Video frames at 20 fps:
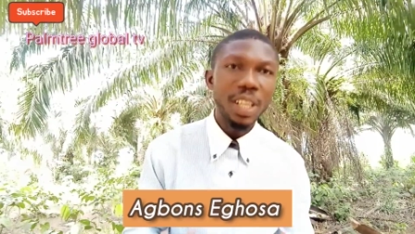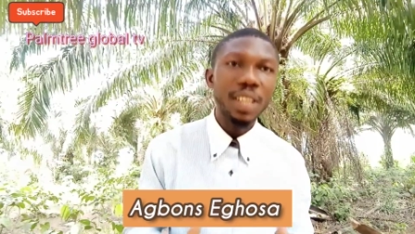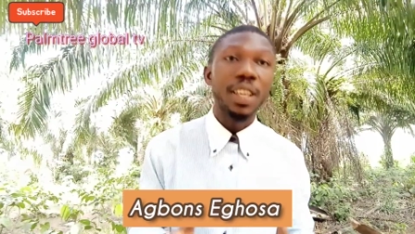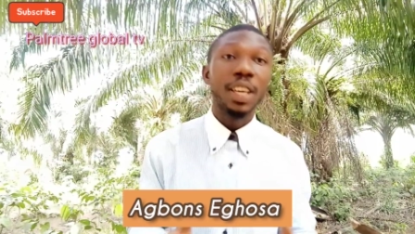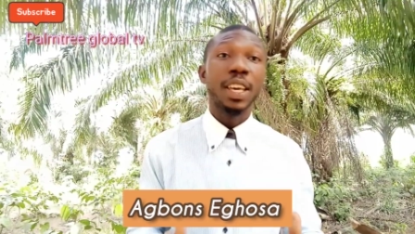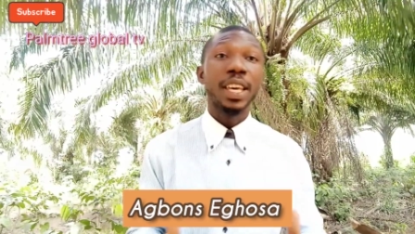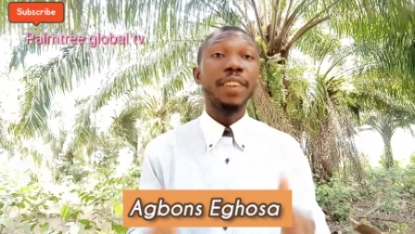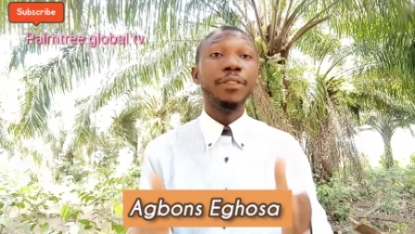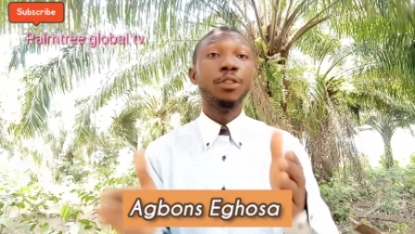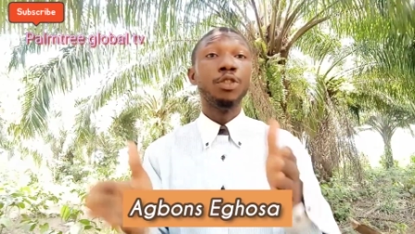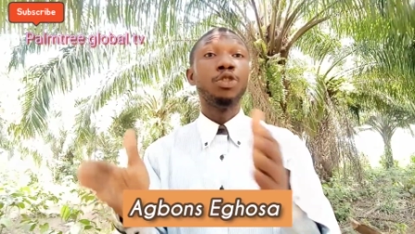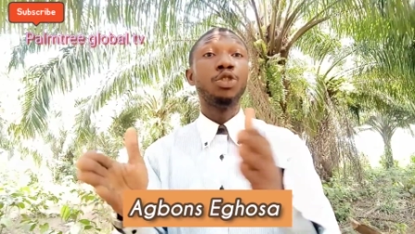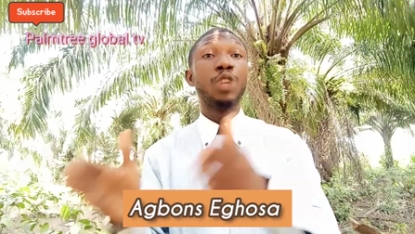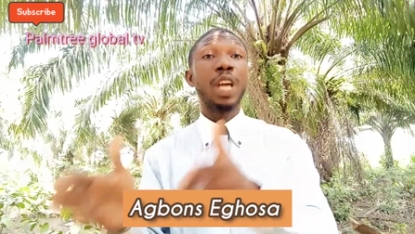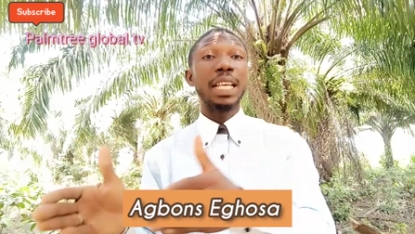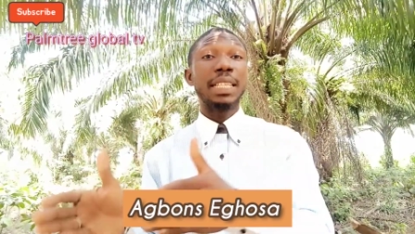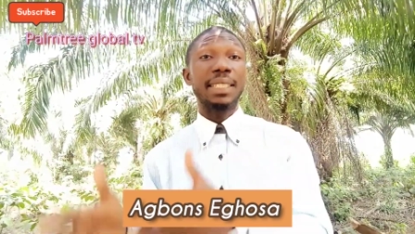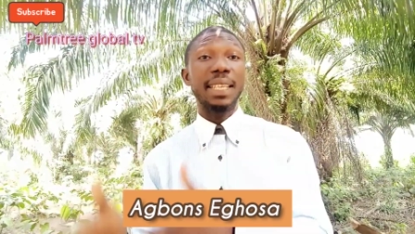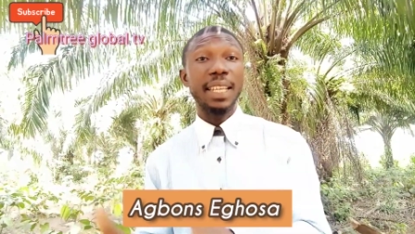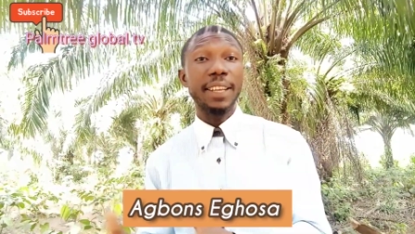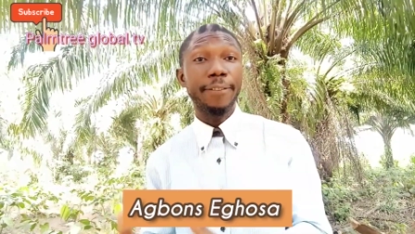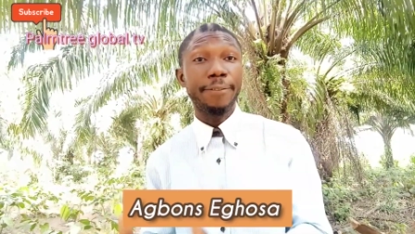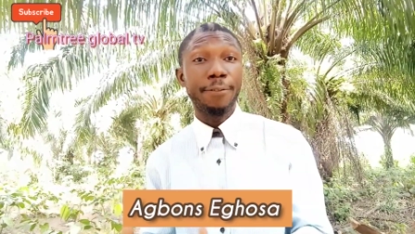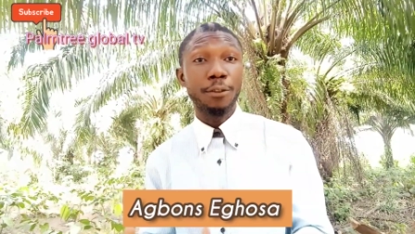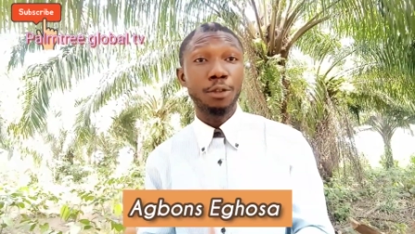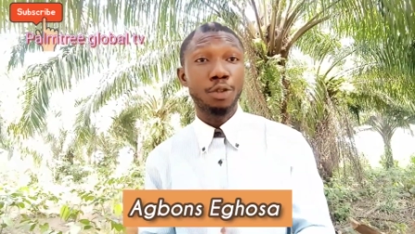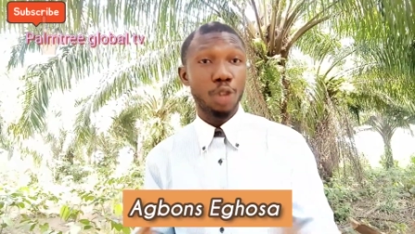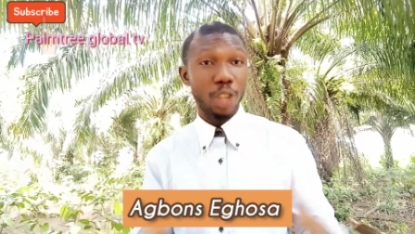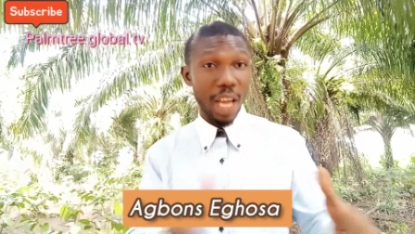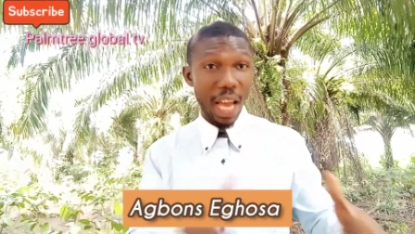Another business
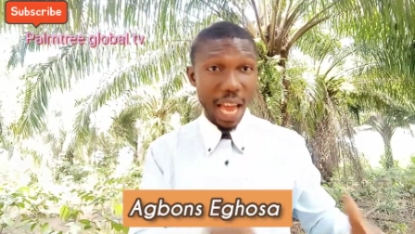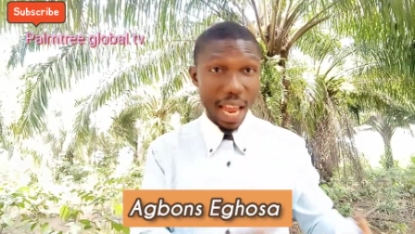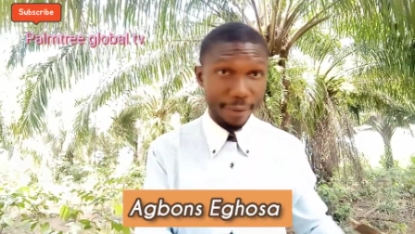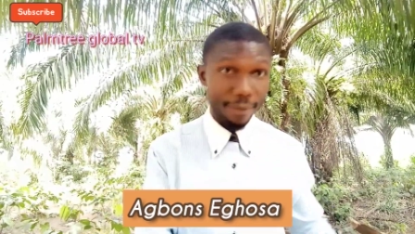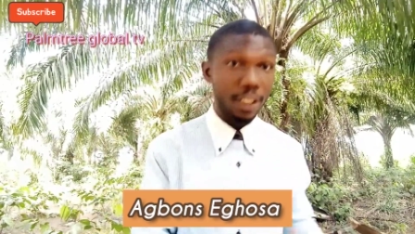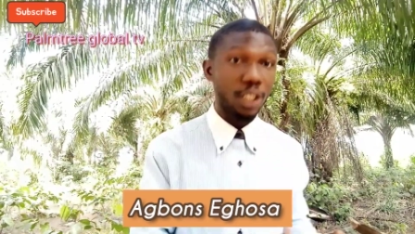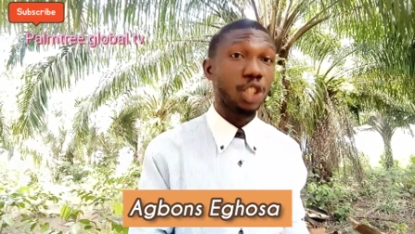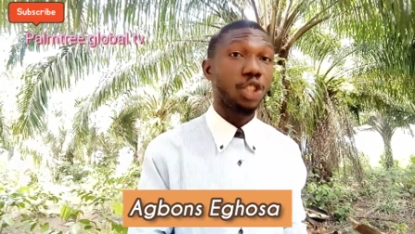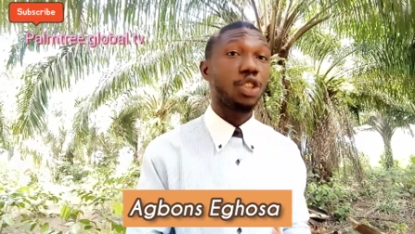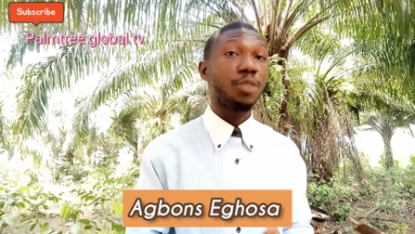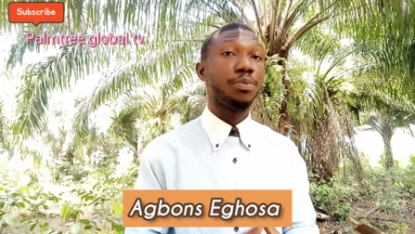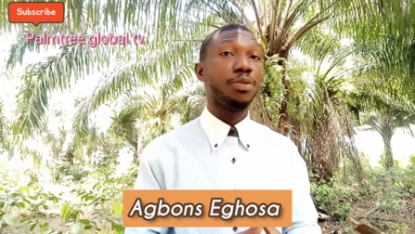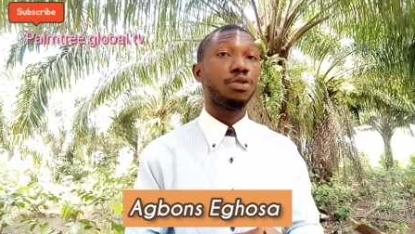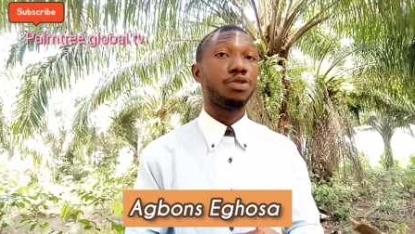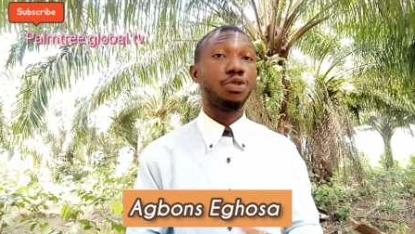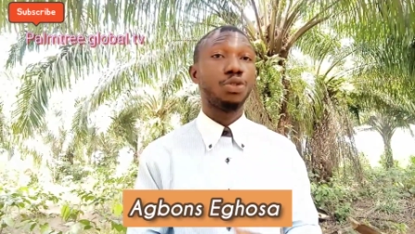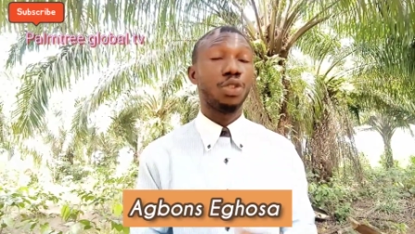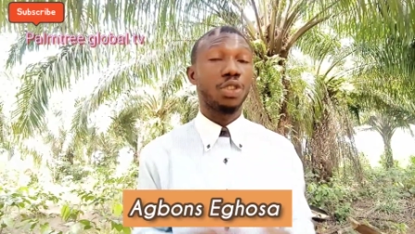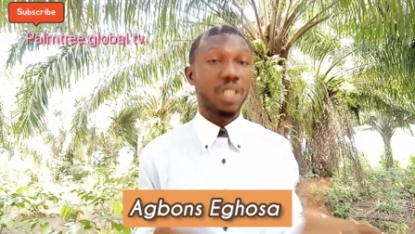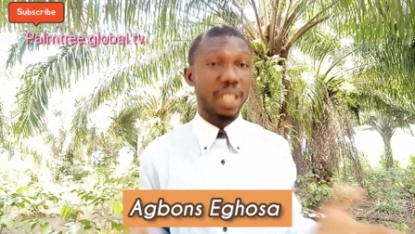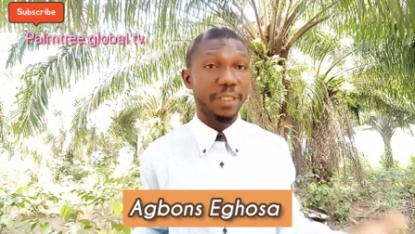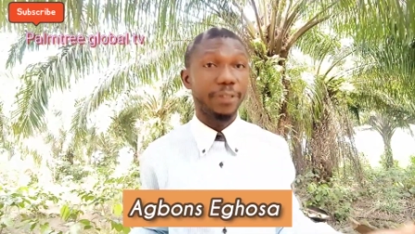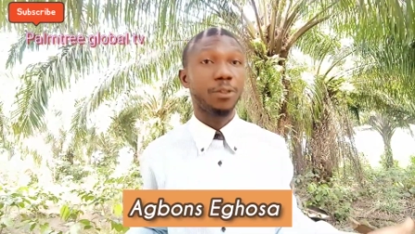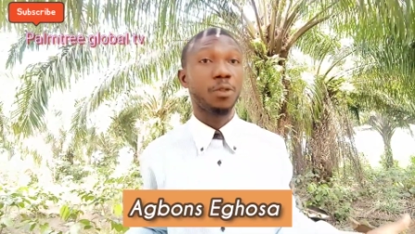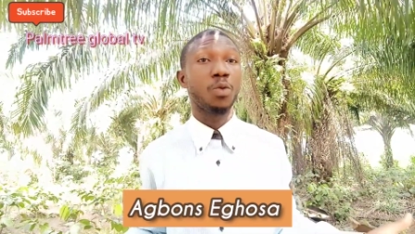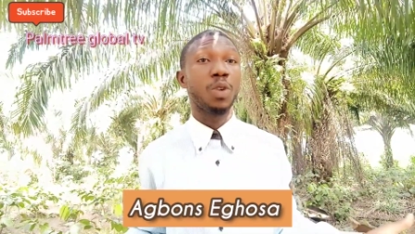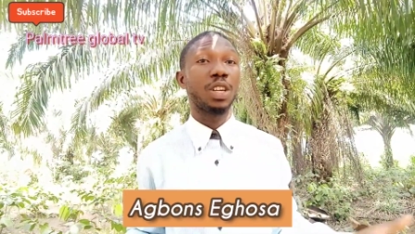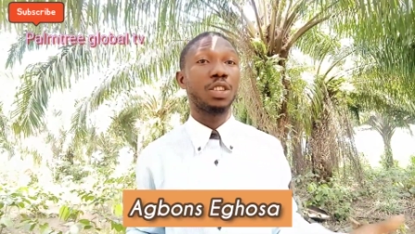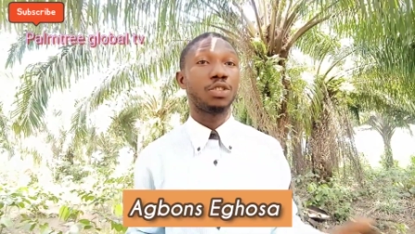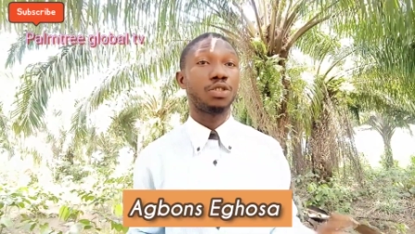that people, what I'm saying, that people
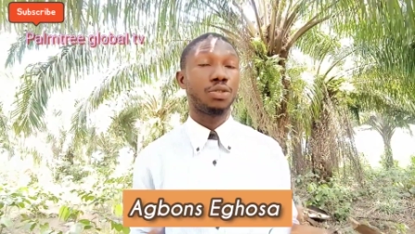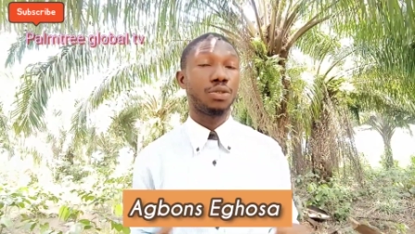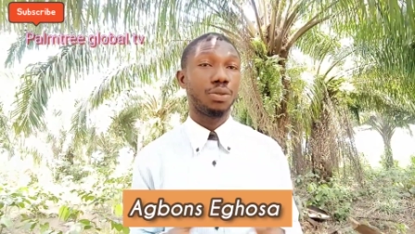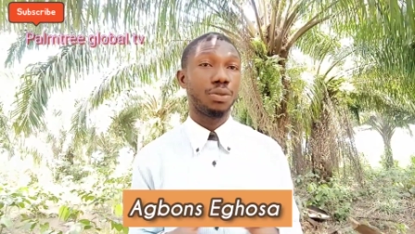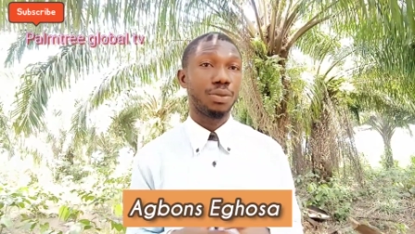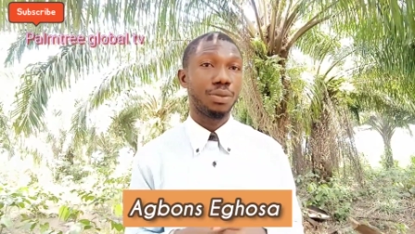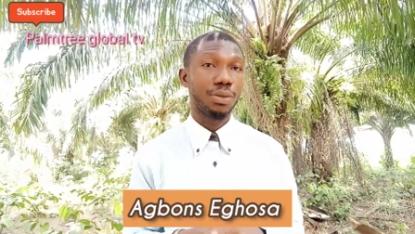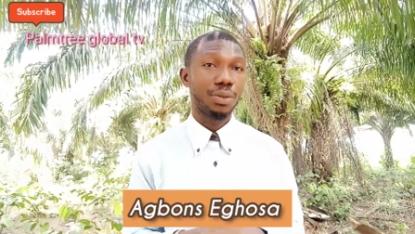trivialize it.